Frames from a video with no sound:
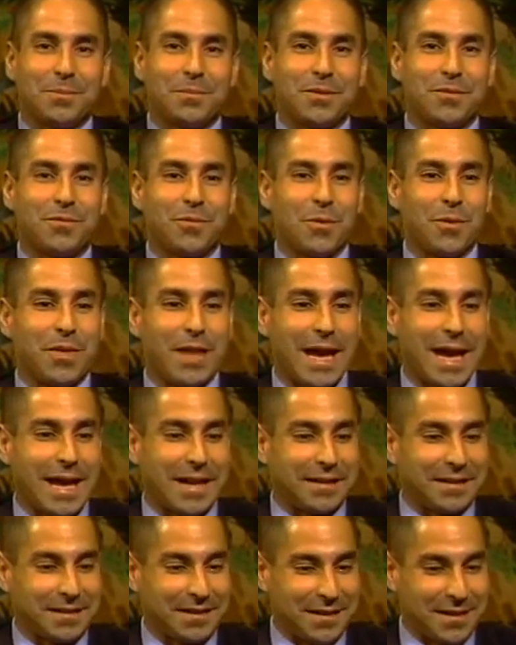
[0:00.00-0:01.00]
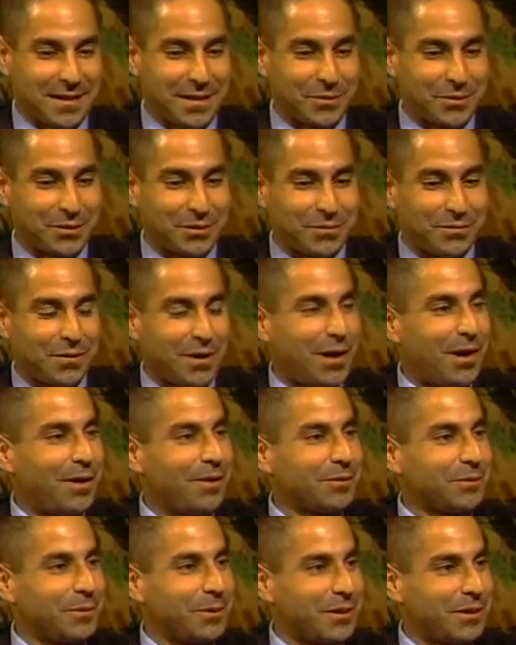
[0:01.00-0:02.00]
Before that, I was
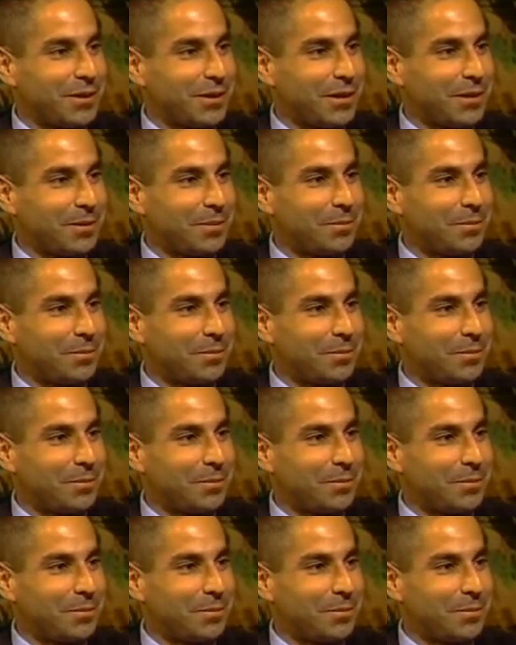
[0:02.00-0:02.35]
involved with